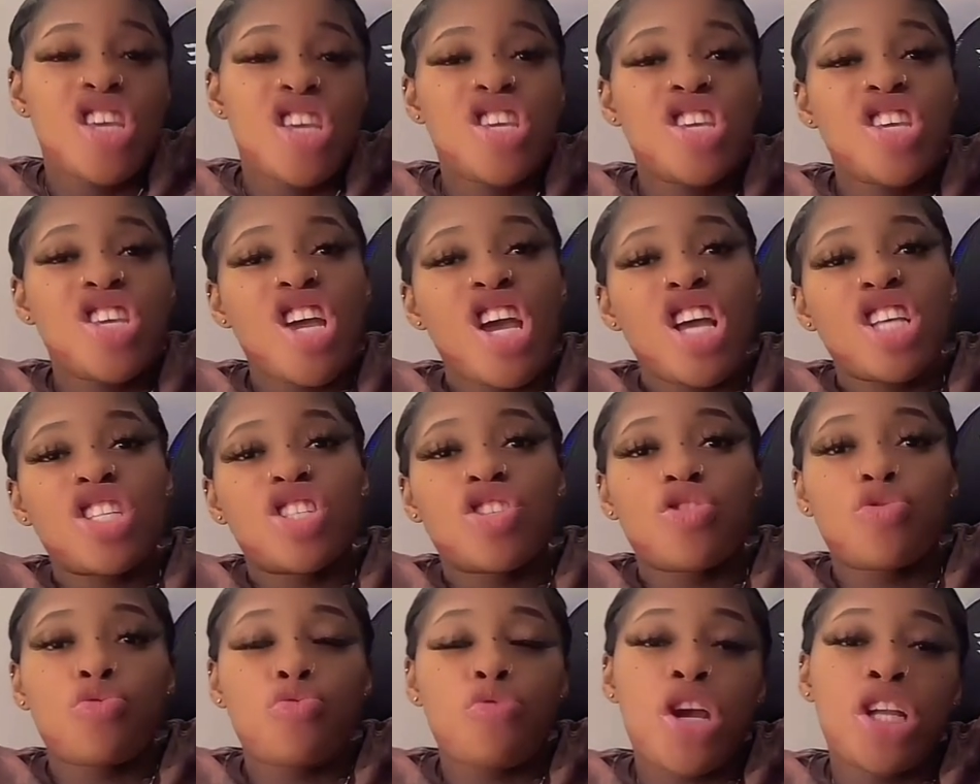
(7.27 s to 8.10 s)

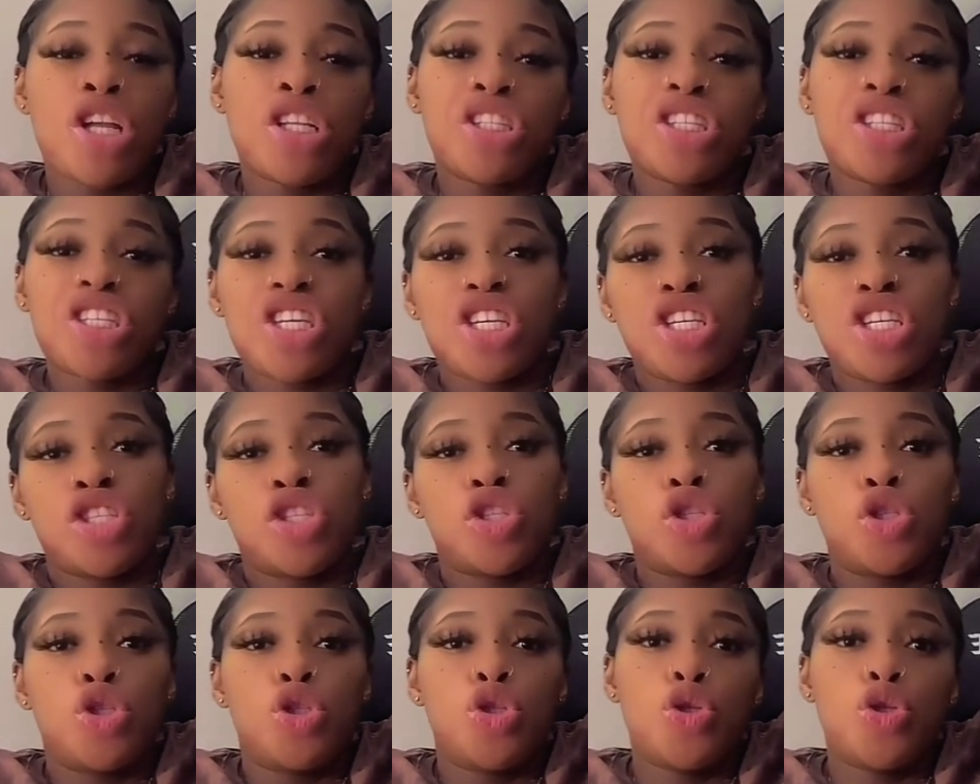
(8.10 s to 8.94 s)
Yes, rent
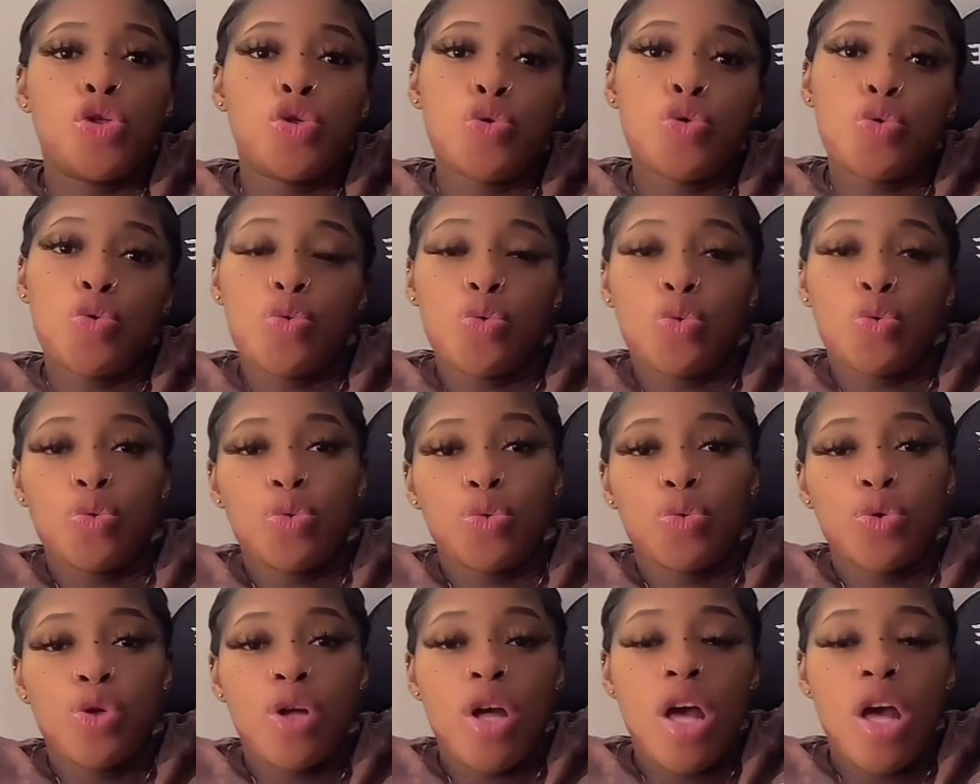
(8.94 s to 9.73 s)
is due.